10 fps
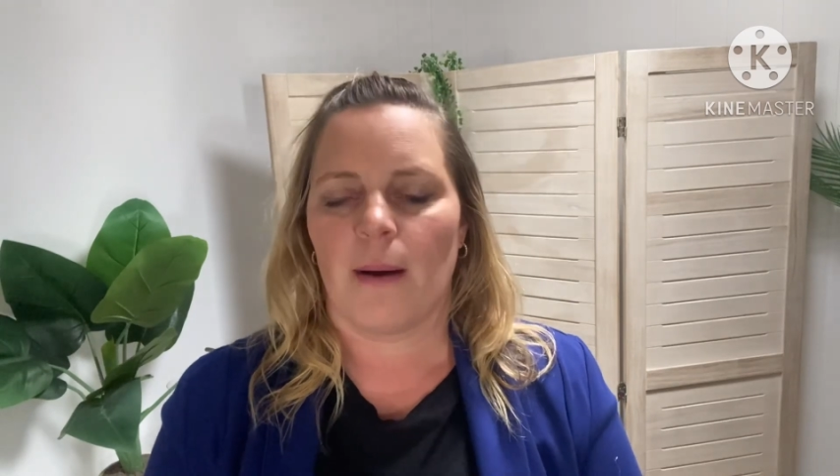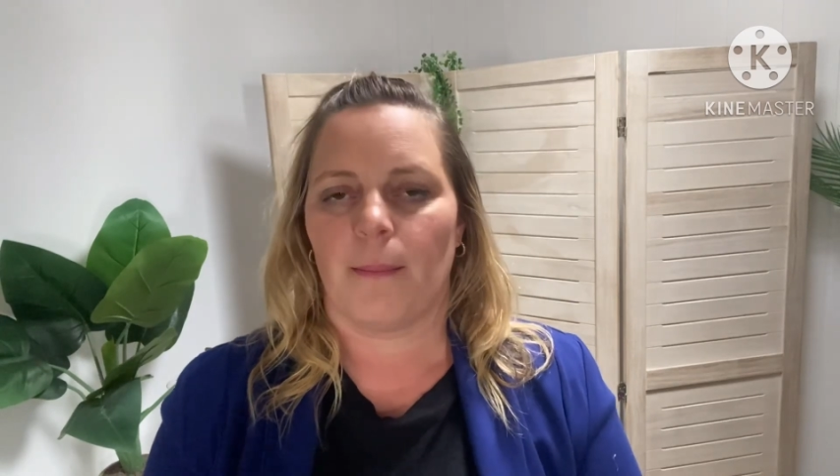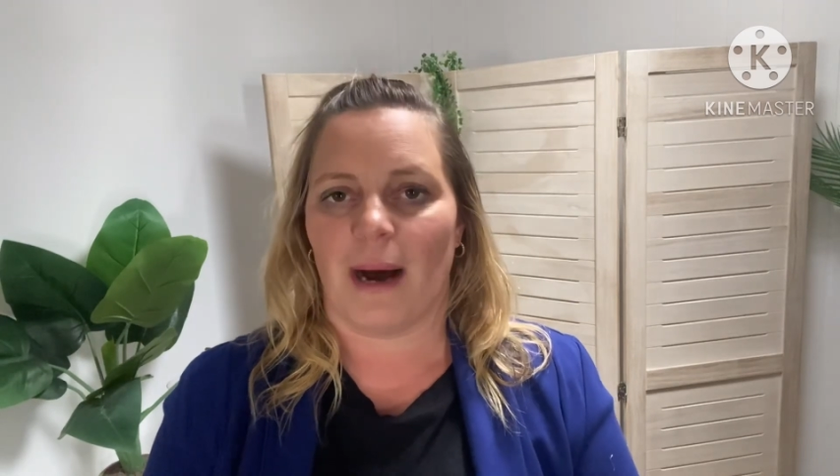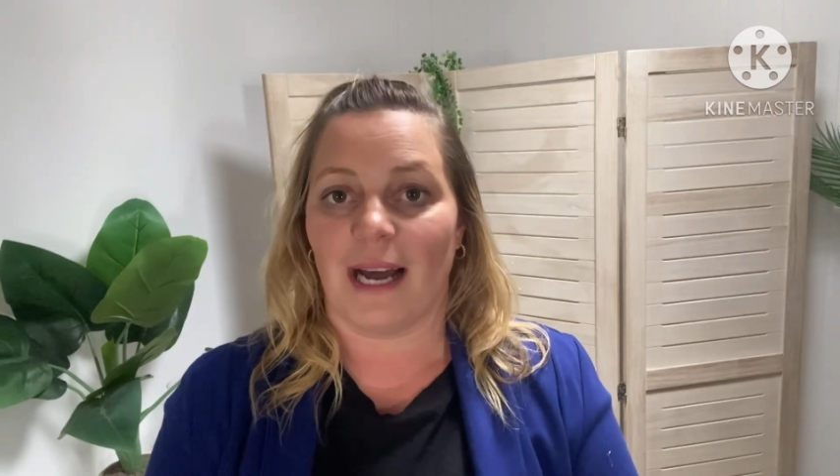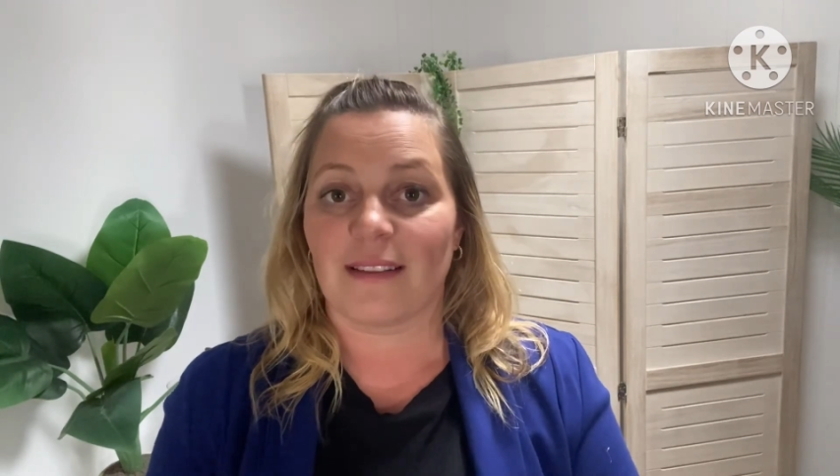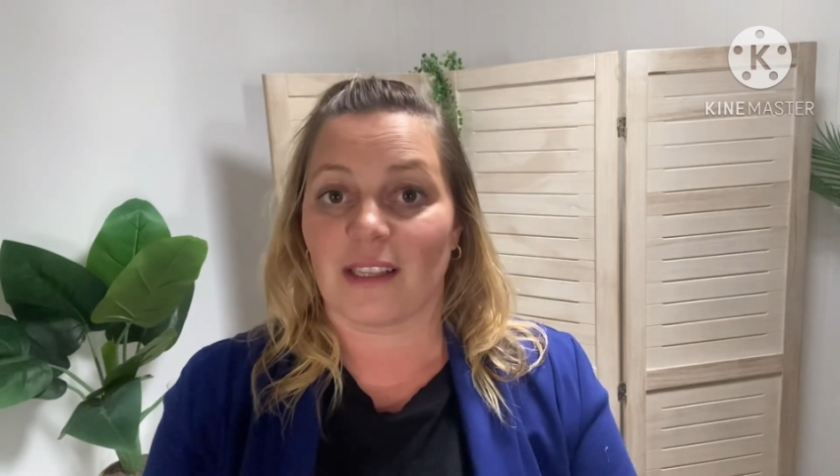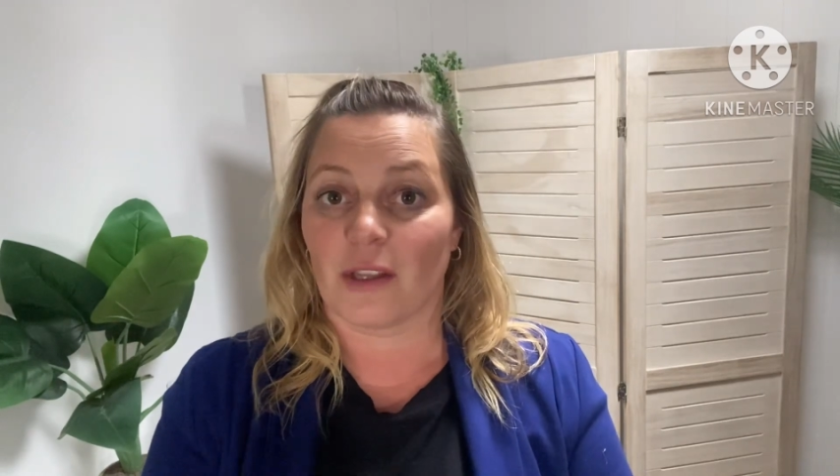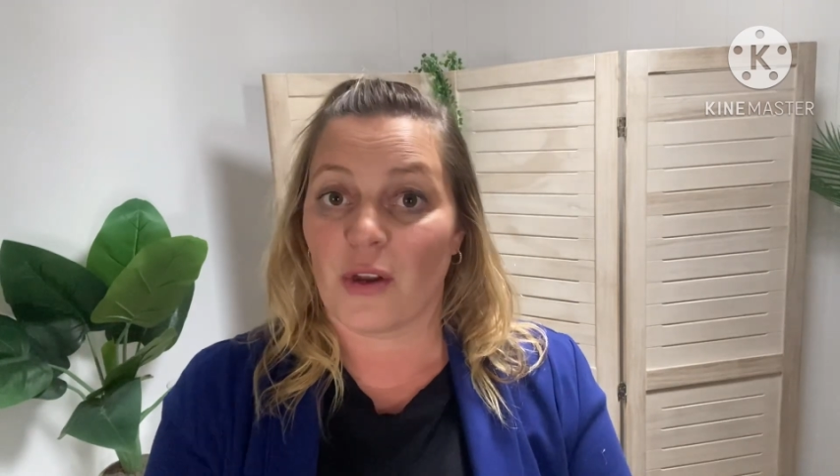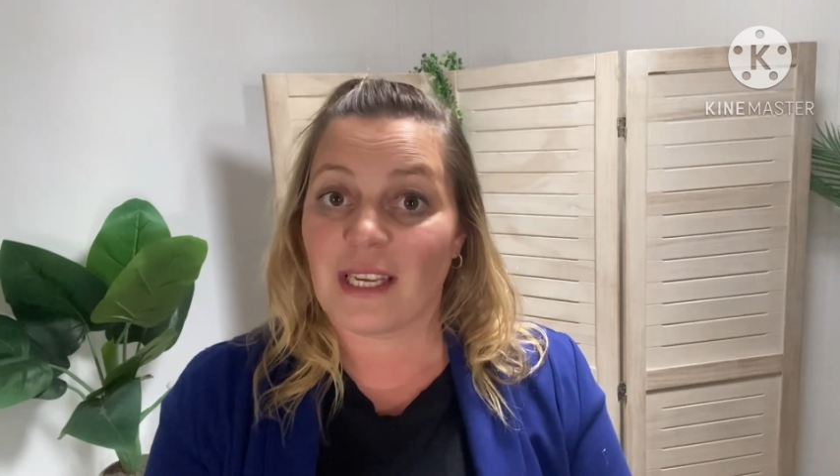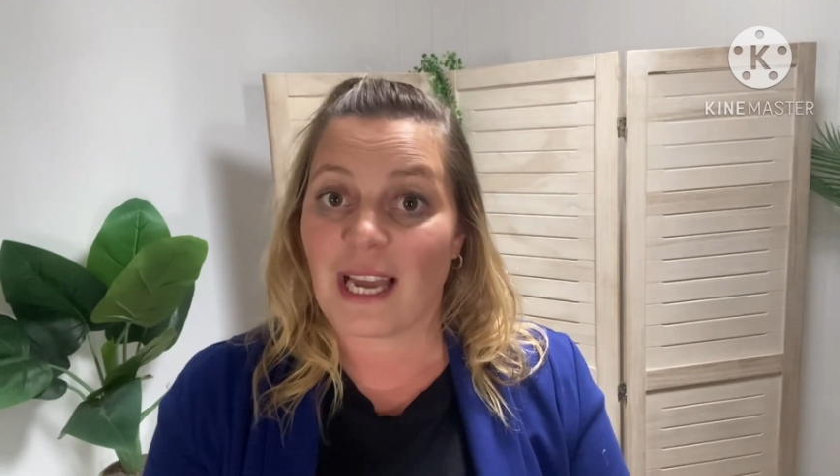But the
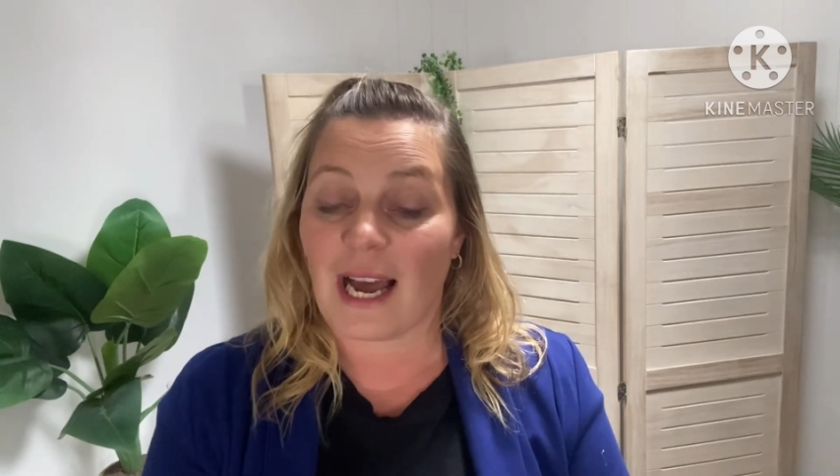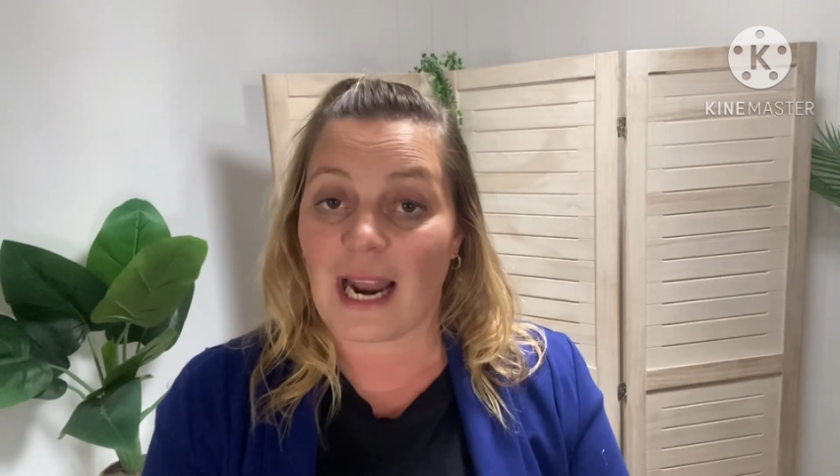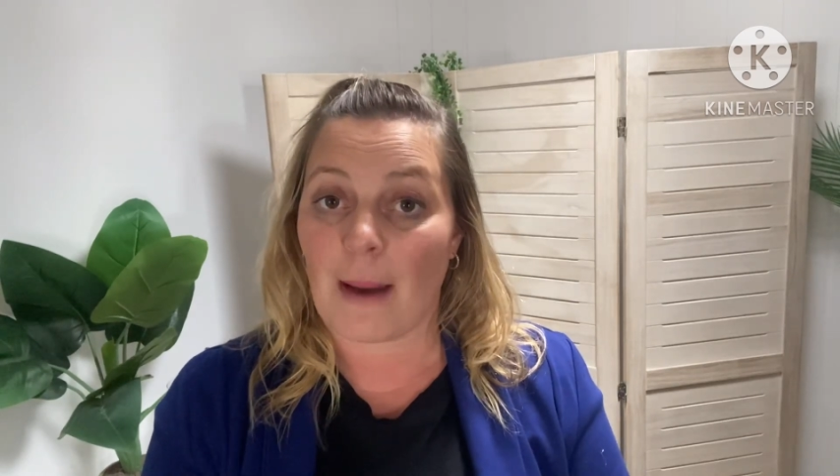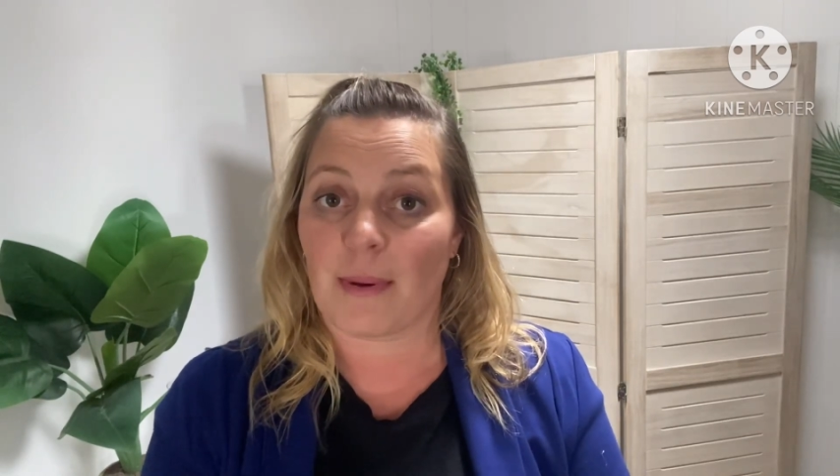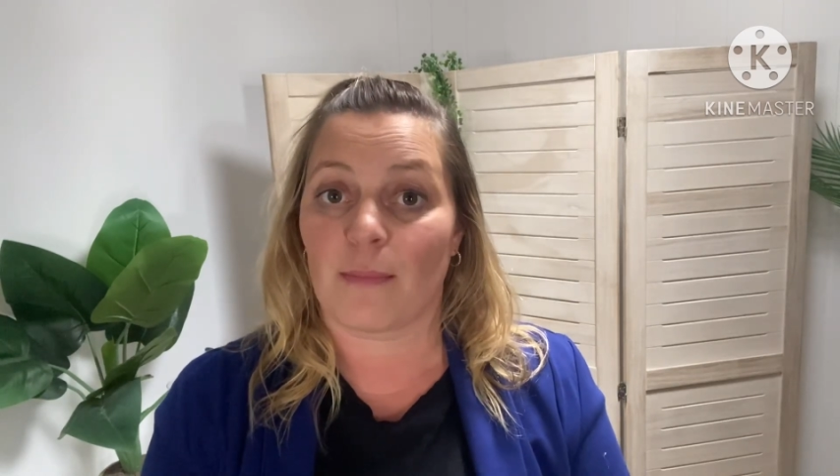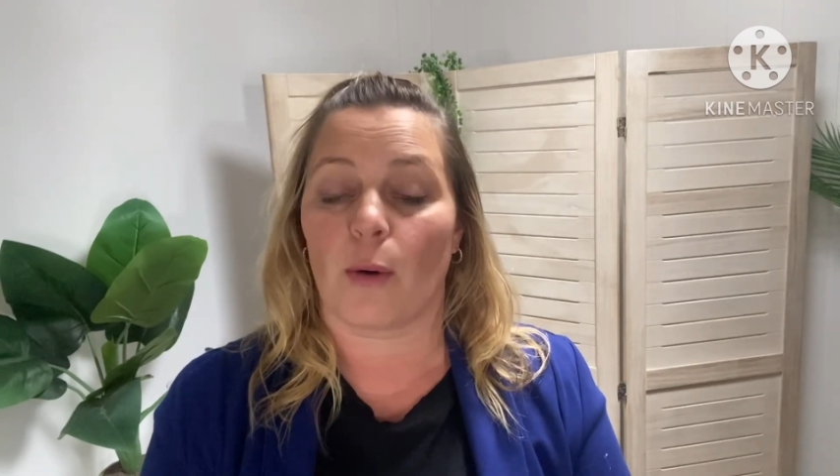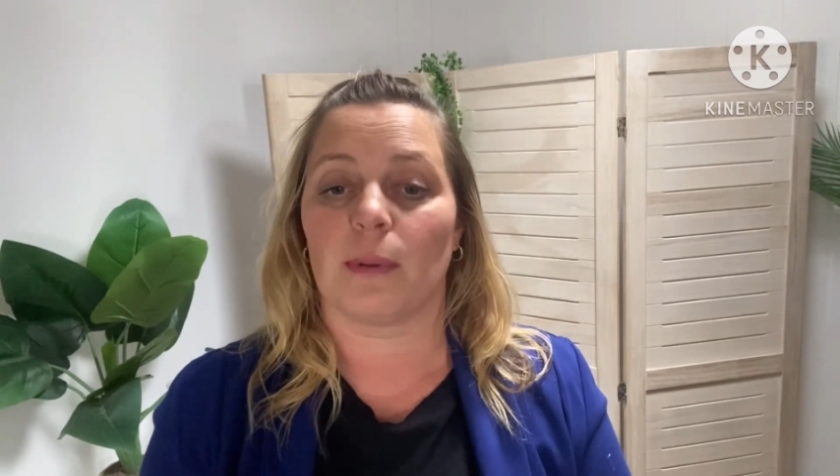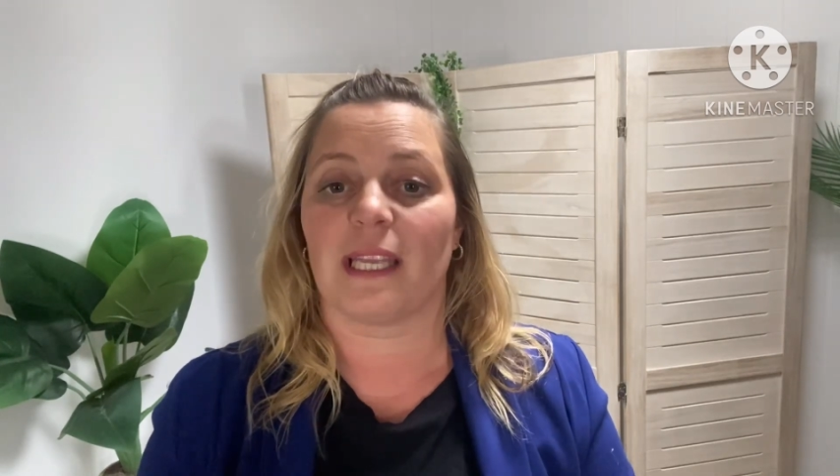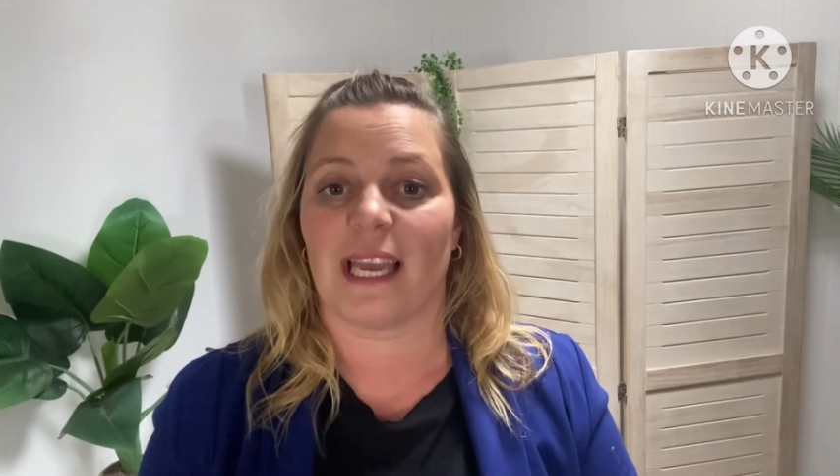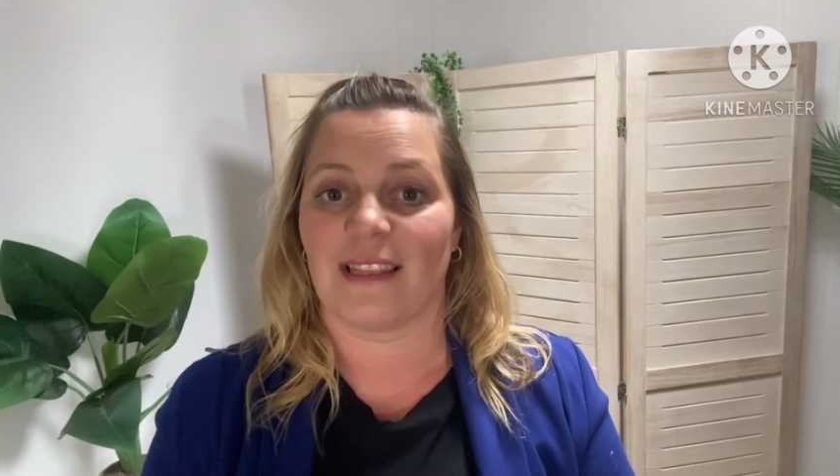learning can't happen
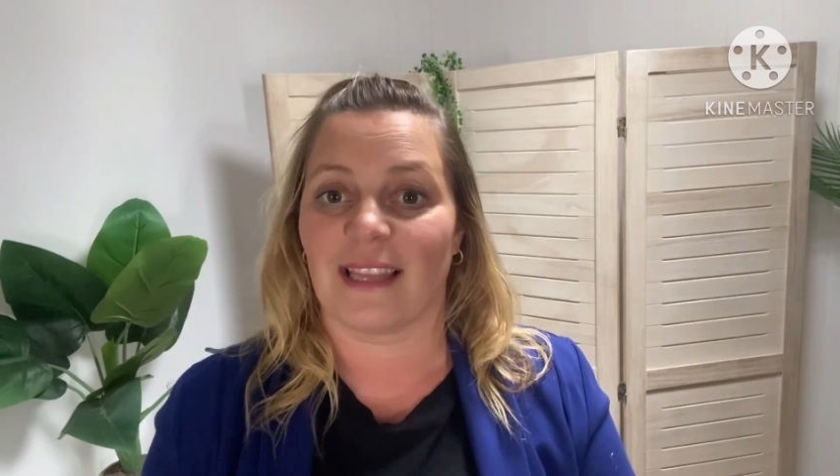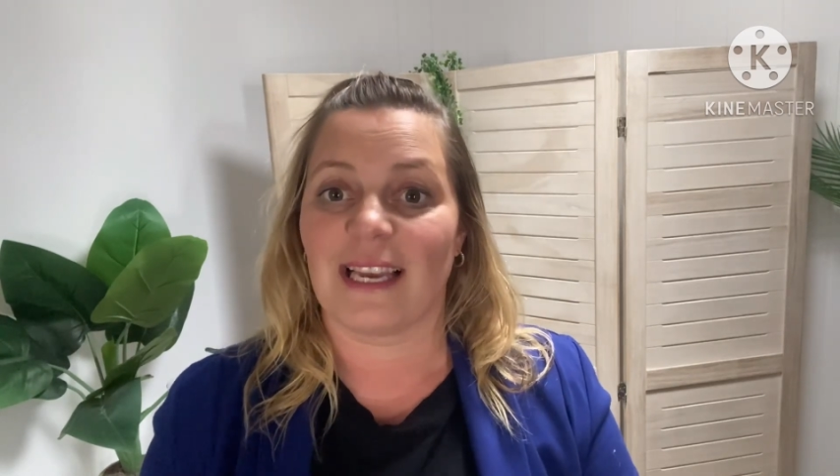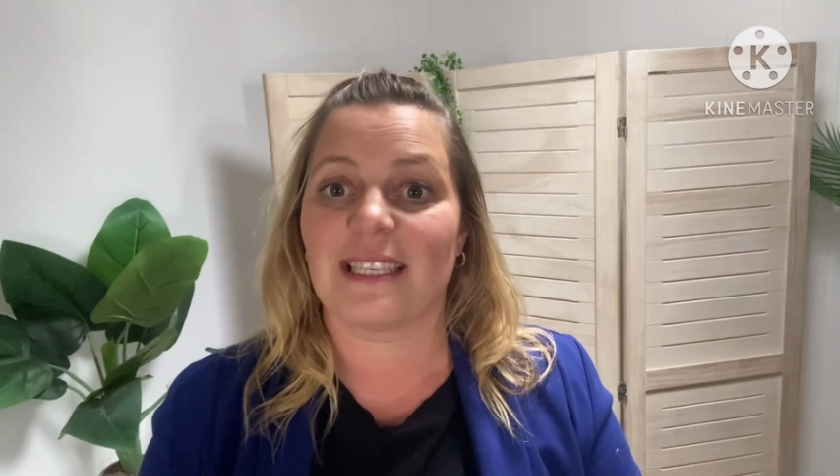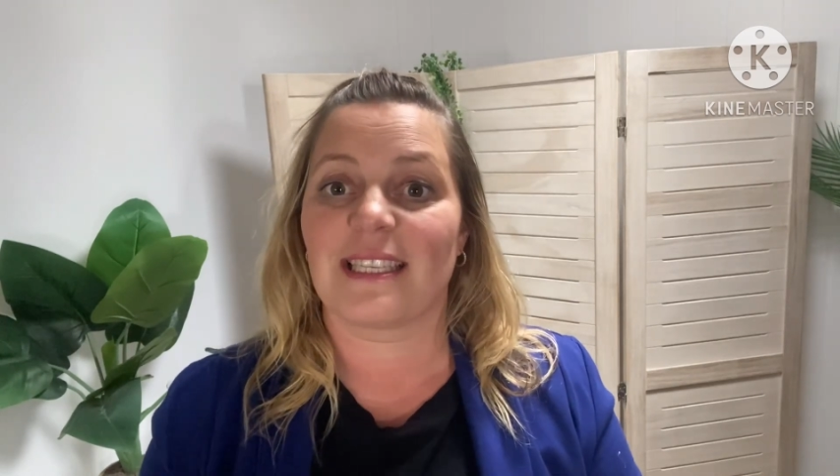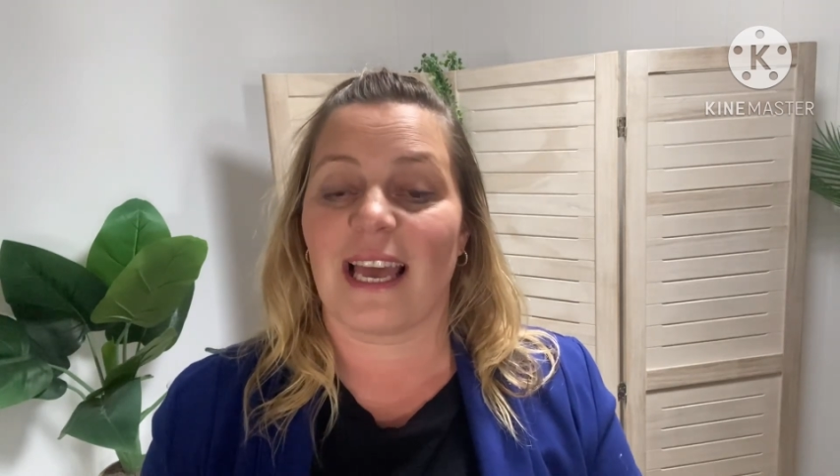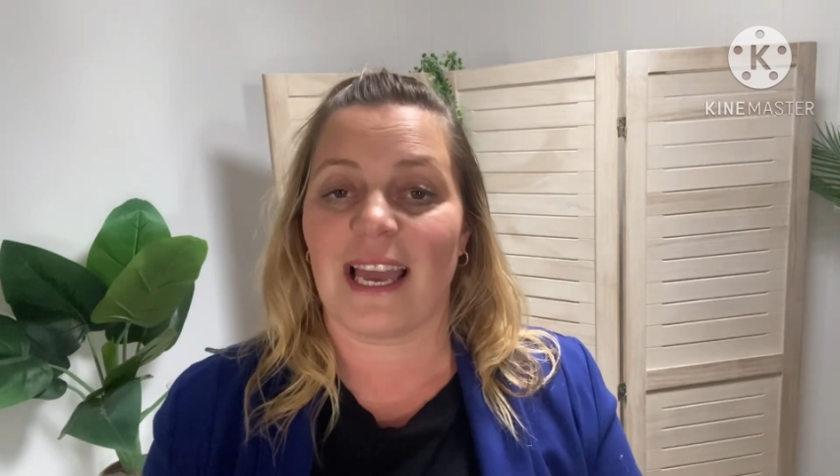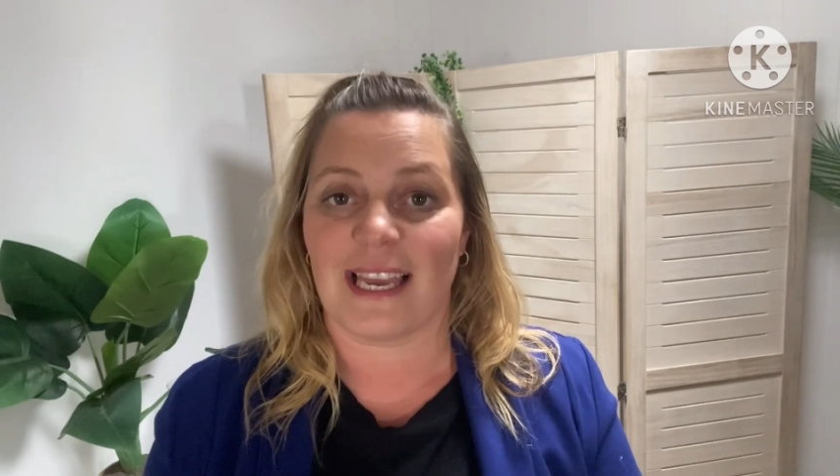properly unless there